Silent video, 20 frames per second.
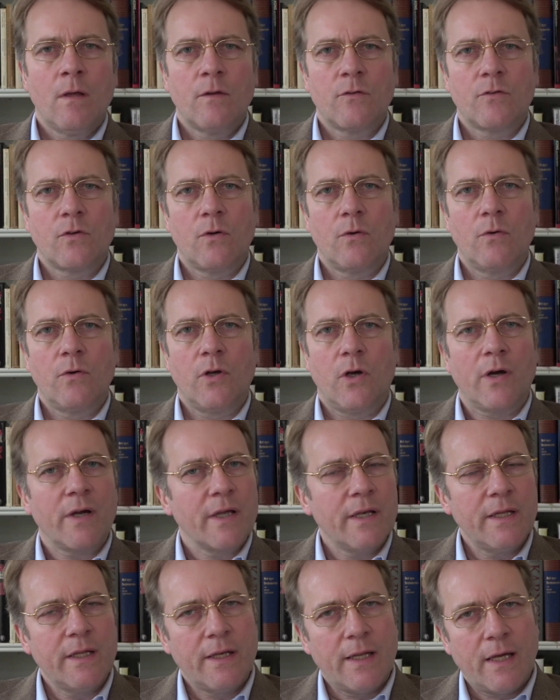So
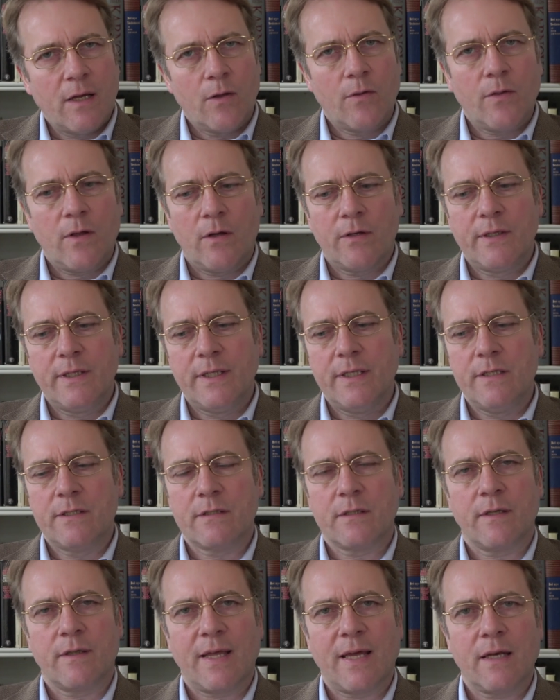luckily now, at
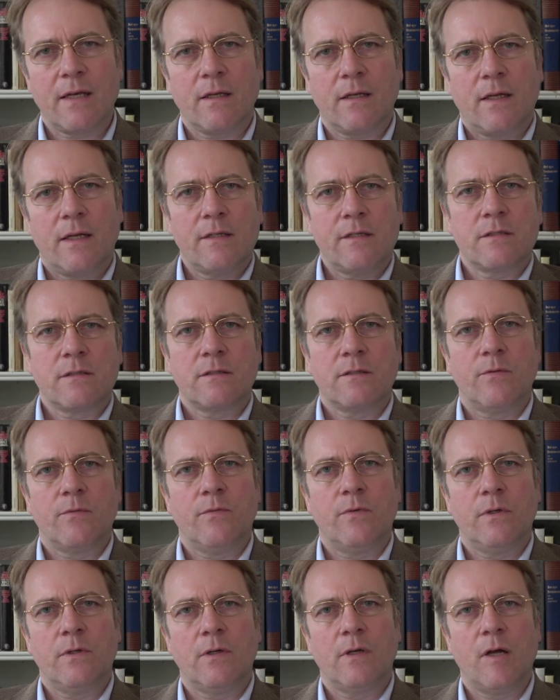least that has
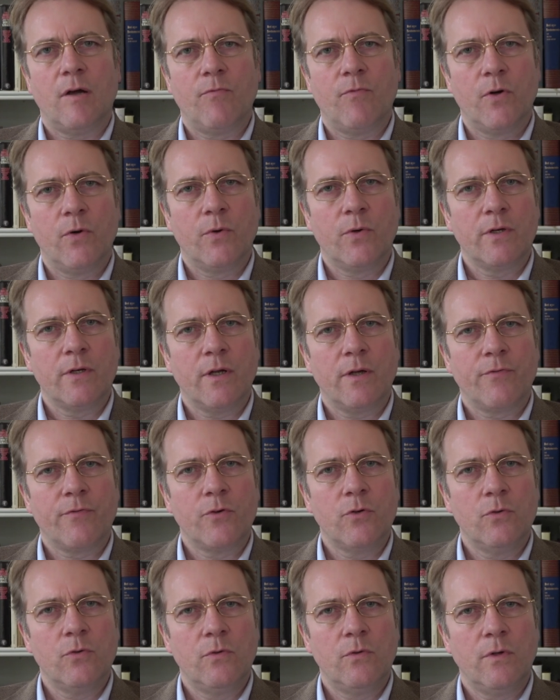awoken a
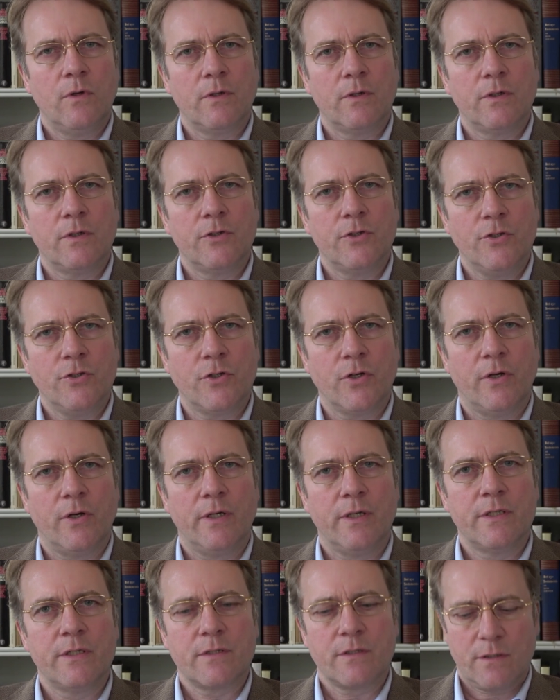few
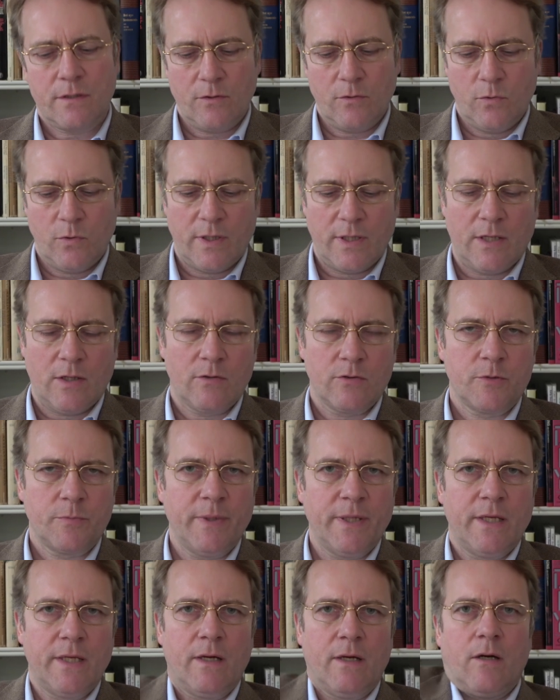journalists who are now
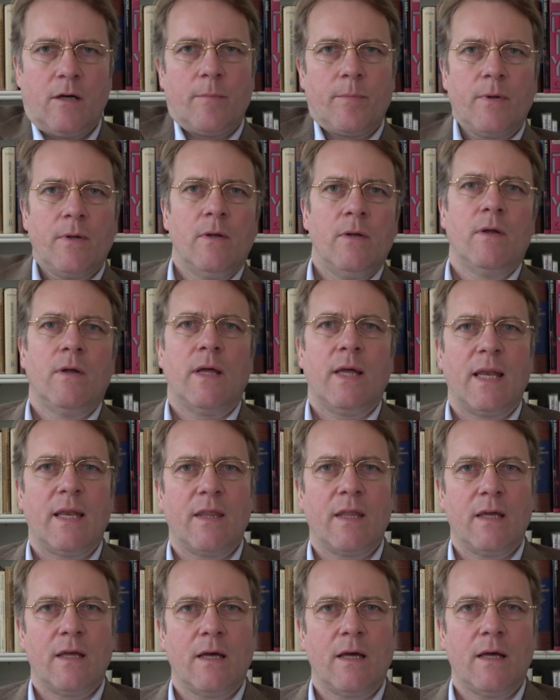speaking up,
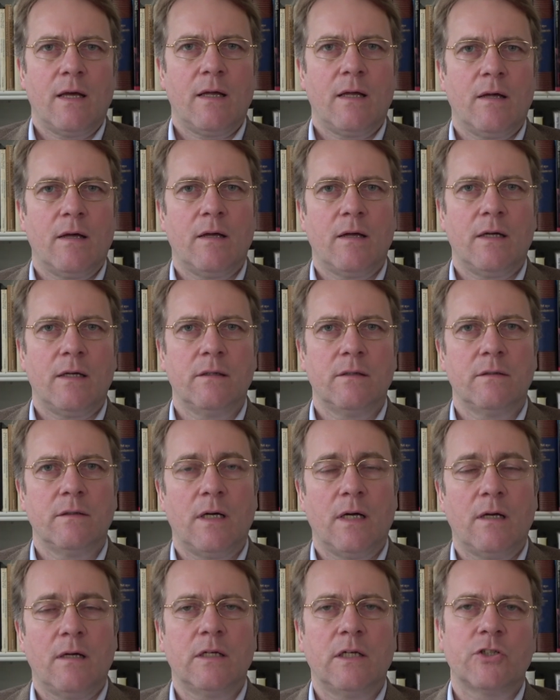and they
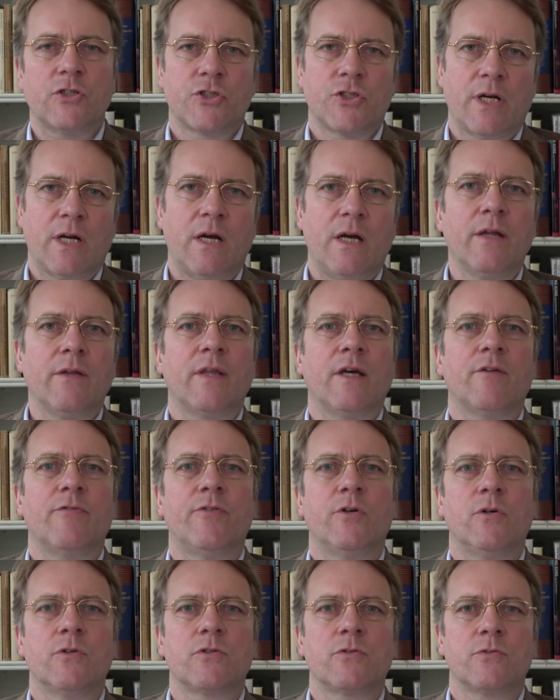are sharing that
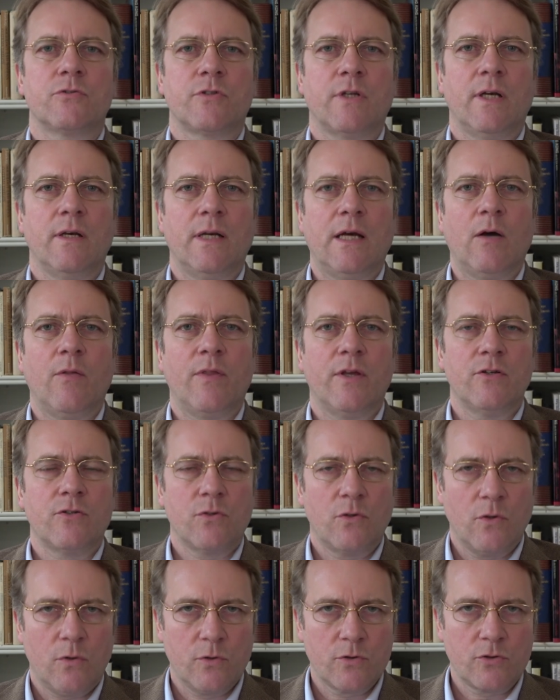photo, saying now they
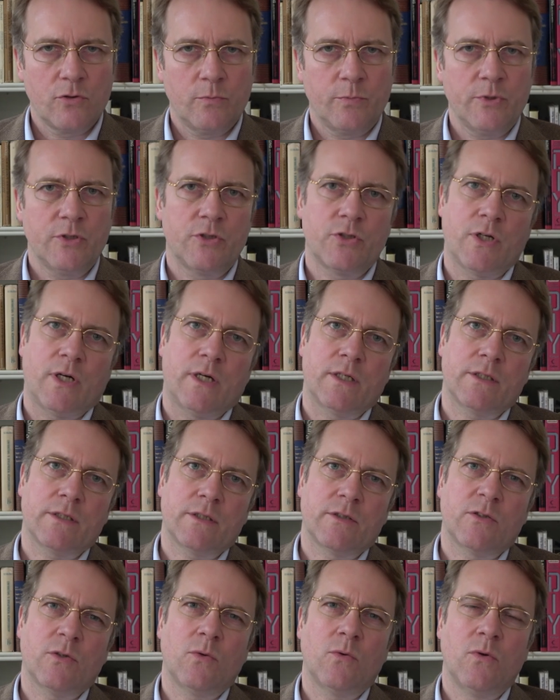should also be
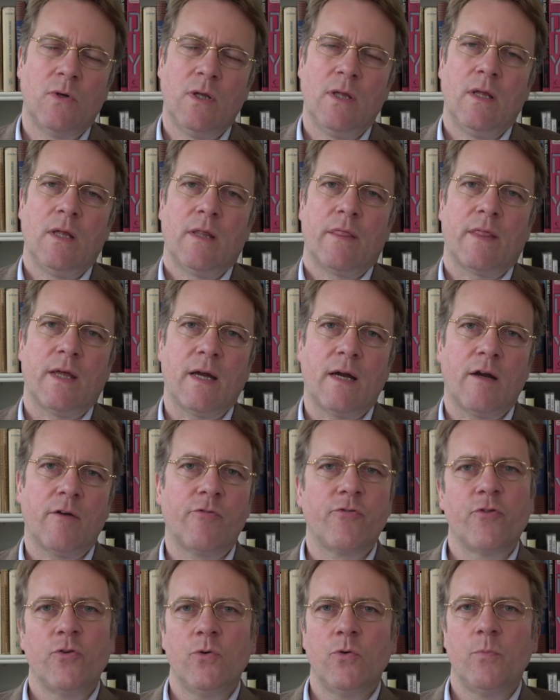charged. So there are a
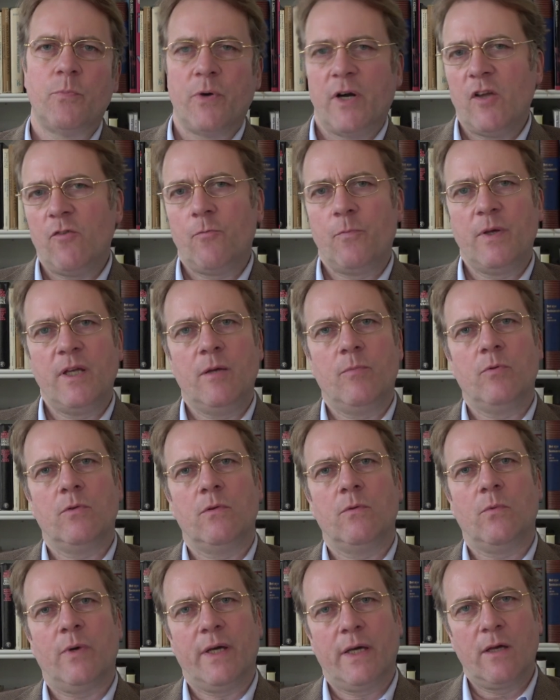few brave
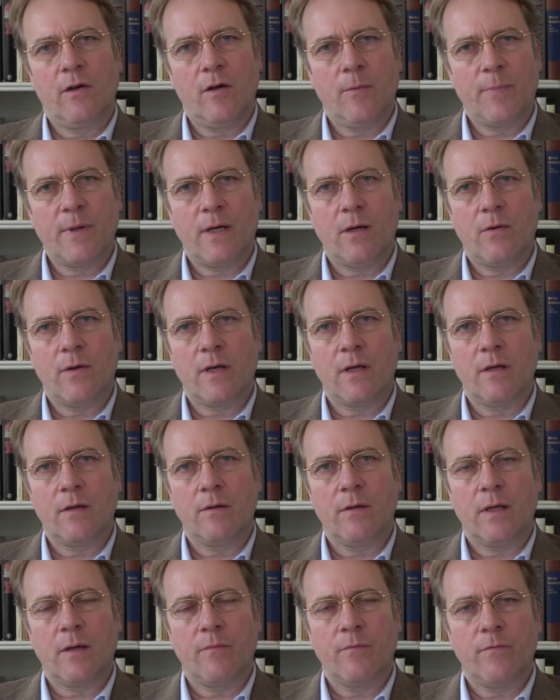people waking up now, and
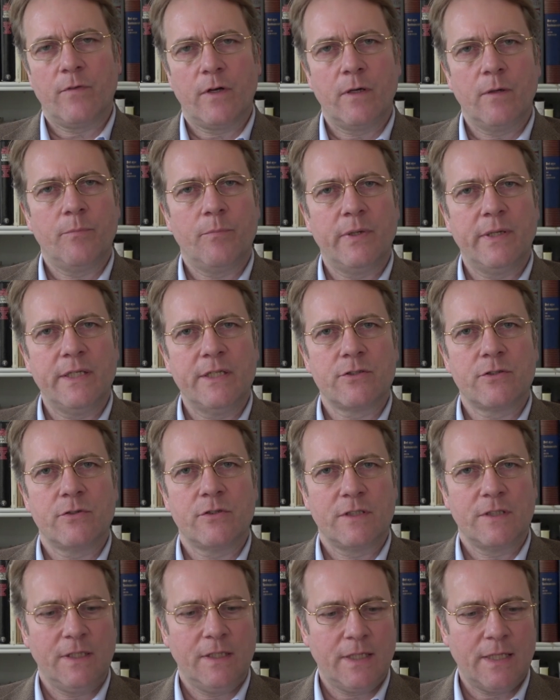I am very pleased to
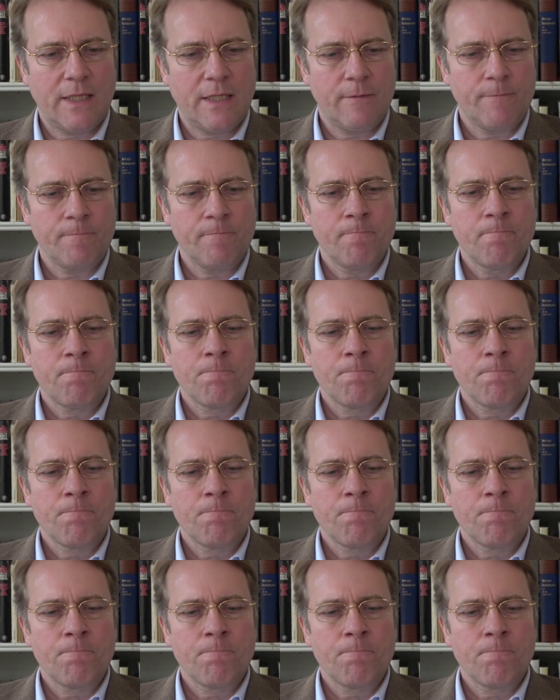see that.